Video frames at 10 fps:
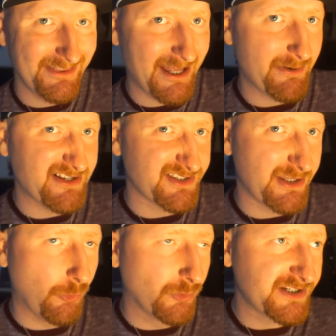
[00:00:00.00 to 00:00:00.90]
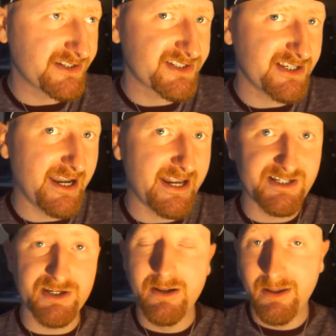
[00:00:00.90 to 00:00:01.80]
There is the audience
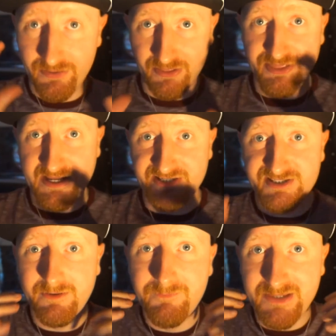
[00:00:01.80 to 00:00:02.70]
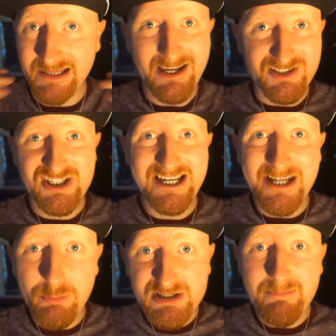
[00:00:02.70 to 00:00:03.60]
side that thinks The Last
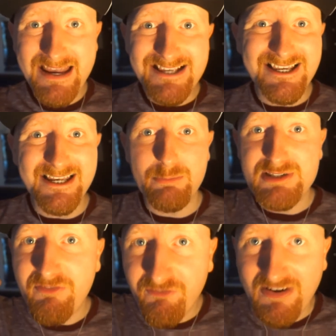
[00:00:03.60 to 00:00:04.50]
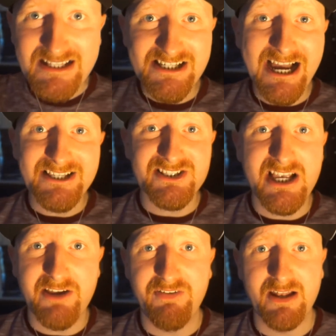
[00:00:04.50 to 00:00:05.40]
Jedi was amazing, it was a
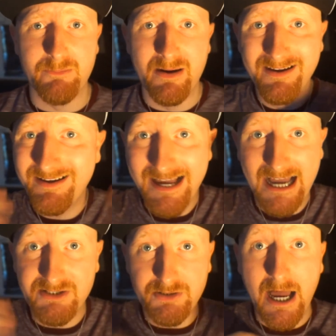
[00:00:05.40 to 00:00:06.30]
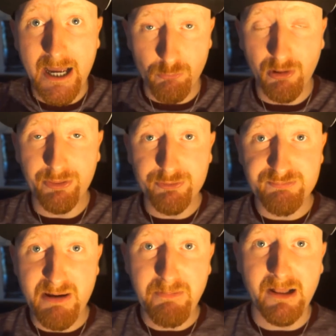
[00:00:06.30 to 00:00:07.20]
fantastic film, and I'm one of
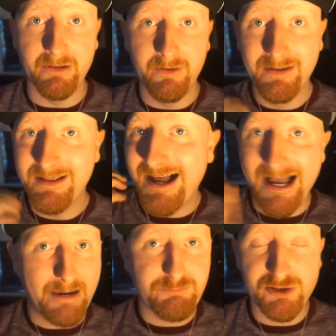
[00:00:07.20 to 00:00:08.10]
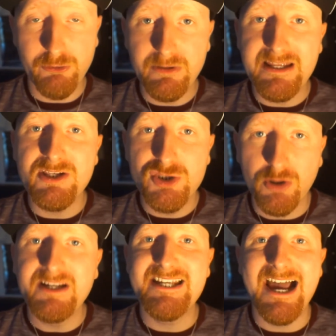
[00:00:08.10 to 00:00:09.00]
those people. I absolutely
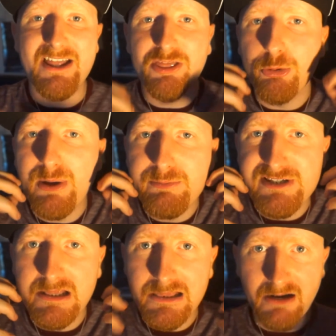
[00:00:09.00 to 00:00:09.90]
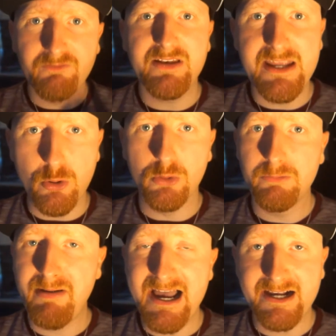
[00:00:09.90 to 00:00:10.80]
enjoyed it, I thought it was a lovely
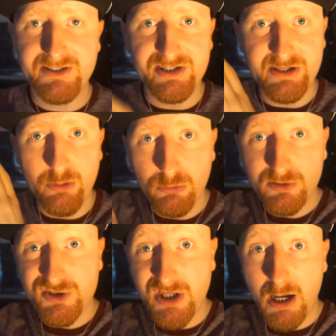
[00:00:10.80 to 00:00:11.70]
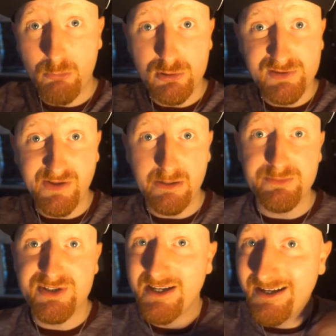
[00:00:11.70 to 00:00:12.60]
callback to the old Star Wars
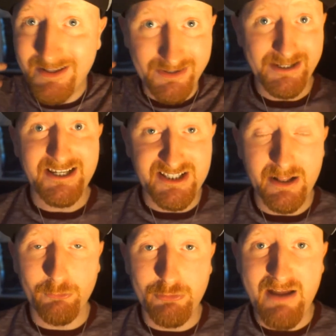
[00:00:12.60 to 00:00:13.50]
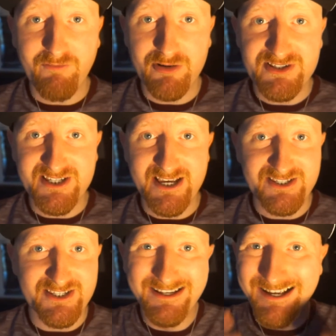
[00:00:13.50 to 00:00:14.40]
films, nice little
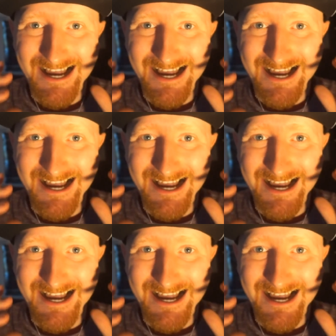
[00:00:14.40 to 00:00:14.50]
references,